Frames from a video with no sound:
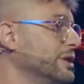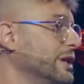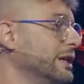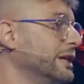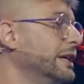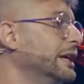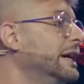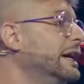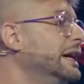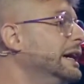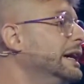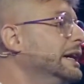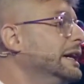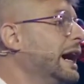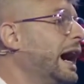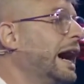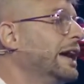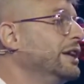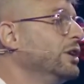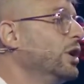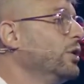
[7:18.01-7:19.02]
And
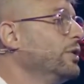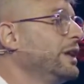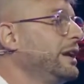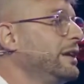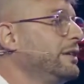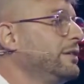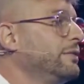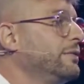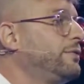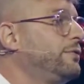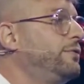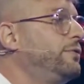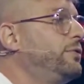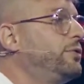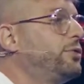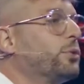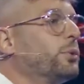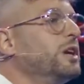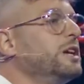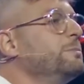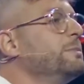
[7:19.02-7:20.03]
I know that in
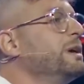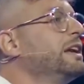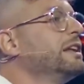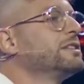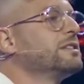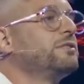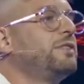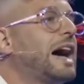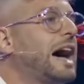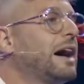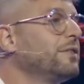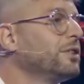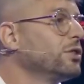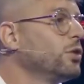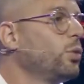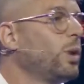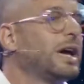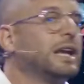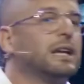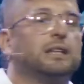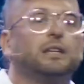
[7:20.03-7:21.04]
3 minutes of having to
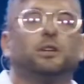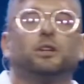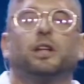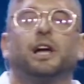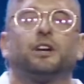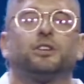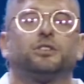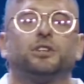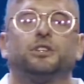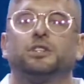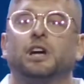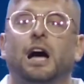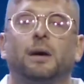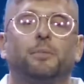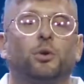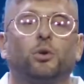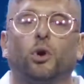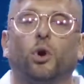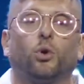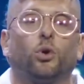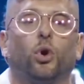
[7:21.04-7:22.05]
wait a little extra time,
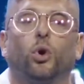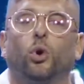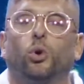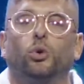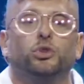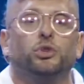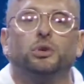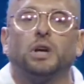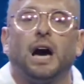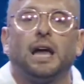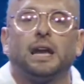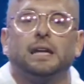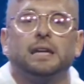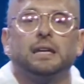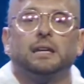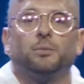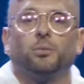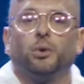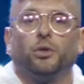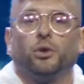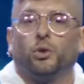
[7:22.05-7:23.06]
they'll go cold. You gotta eat
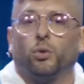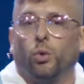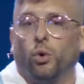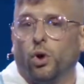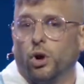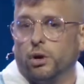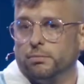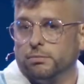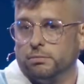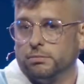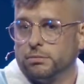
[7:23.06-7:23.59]
them when they're warm.